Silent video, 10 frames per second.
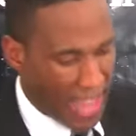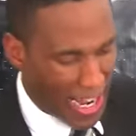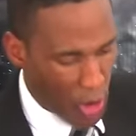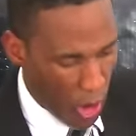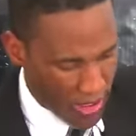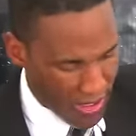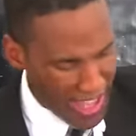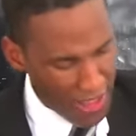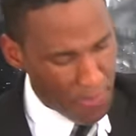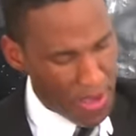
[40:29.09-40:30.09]
that your
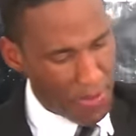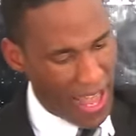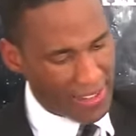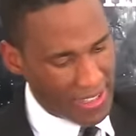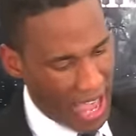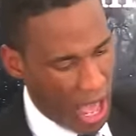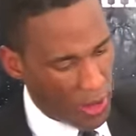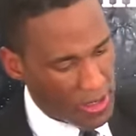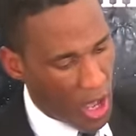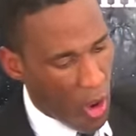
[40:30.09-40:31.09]
sins be blotted
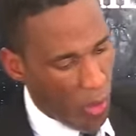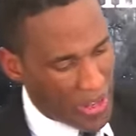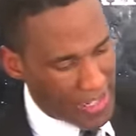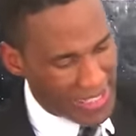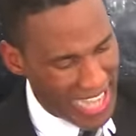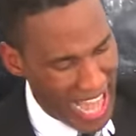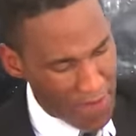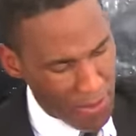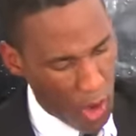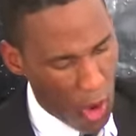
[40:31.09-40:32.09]
out when the
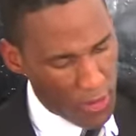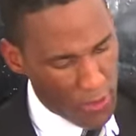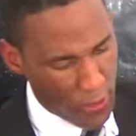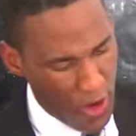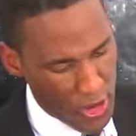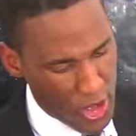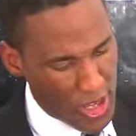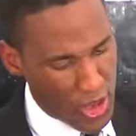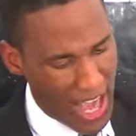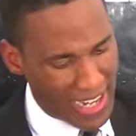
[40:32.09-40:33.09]
times of
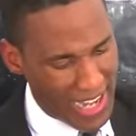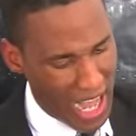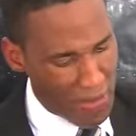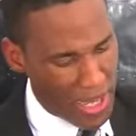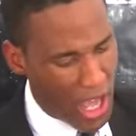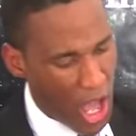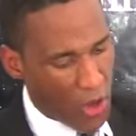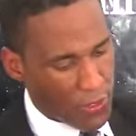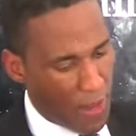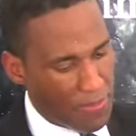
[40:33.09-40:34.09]
refreshing shall come
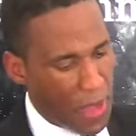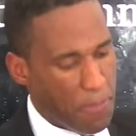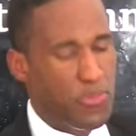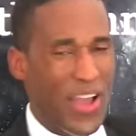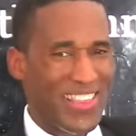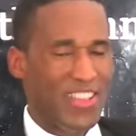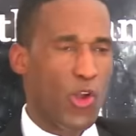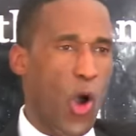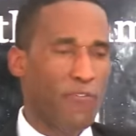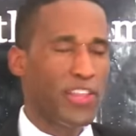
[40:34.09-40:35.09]
from the
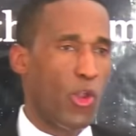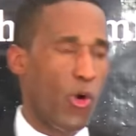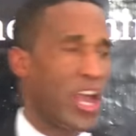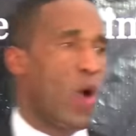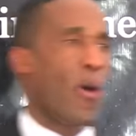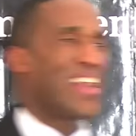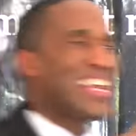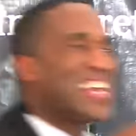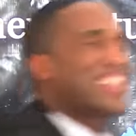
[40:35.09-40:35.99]
presence of the Lord. What